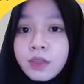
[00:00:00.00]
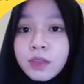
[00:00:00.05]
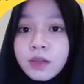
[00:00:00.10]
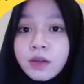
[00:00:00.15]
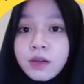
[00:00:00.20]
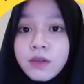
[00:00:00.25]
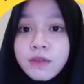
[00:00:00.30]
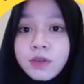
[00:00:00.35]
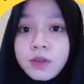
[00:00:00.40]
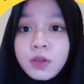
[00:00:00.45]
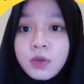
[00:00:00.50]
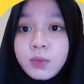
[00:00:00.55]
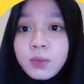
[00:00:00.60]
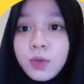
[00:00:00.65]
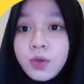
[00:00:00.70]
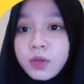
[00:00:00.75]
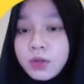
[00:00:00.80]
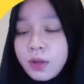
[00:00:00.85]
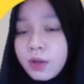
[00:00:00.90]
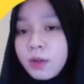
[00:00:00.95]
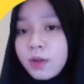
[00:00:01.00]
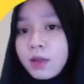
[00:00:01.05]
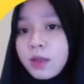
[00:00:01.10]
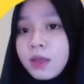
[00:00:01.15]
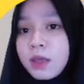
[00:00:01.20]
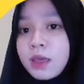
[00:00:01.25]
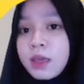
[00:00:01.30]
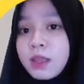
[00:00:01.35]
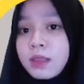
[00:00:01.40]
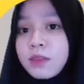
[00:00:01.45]
revenue model.
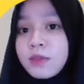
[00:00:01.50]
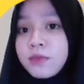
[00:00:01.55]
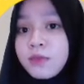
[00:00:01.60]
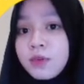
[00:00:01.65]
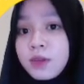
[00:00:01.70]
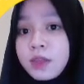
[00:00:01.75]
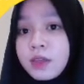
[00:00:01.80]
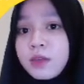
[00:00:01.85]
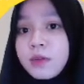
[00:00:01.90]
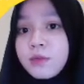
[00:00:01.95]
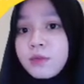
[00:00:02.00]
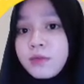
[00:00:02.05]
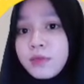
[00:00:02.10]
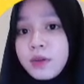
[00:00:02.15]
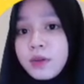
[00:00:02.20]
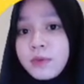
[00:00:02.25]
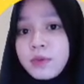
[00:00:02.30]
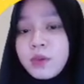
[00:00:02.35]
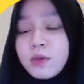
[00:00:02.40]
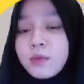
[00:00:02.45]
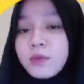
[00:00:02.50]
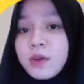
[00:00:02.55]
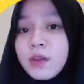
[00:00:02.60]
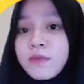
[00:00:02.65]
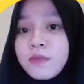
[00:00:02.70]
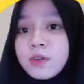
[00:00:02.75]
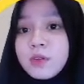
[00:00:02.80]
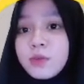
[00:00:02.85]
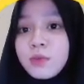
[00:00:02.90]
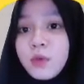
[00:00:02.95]
In the free or freemium
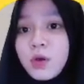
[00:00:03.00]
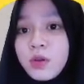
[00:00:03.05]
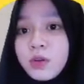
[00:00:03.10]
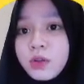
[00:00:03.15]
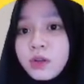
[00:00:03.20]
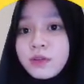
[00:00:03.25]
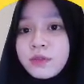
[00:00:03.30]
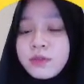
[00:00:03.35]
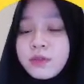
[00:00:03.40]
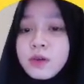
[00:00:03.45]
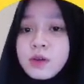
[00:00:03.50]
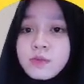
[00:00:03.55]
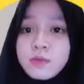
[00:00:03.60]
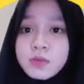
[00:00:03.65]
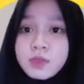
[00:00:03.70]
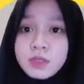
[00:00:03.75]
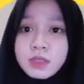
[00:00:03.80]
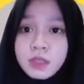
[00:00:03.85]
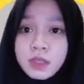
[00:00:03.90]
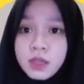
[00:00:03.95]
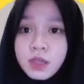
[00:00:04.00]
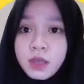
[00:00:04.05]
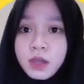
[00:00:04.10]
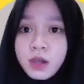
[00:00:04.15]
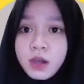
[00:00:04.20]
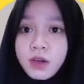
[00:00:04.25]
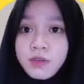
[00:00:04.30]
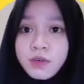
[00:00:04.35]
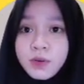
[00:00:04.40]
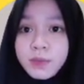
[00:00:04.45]
revenue model, firms
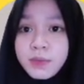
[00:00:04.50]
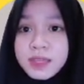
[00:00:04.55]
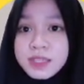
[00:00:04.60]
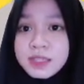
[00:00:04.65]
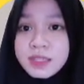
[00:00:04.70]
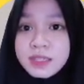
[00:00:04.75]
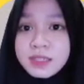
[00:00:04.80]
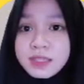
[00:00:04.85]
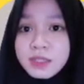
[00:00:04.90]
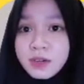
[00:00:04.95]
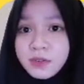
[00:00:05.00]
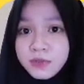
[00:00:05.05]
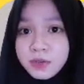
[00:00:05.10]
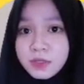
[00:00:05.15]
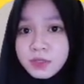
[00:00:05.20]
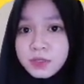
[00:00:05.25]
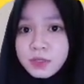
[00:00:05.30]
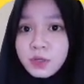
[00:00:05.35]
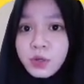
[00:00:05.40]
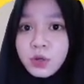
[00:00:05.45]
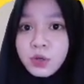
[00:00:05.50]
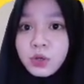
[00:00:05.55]
offer basic services or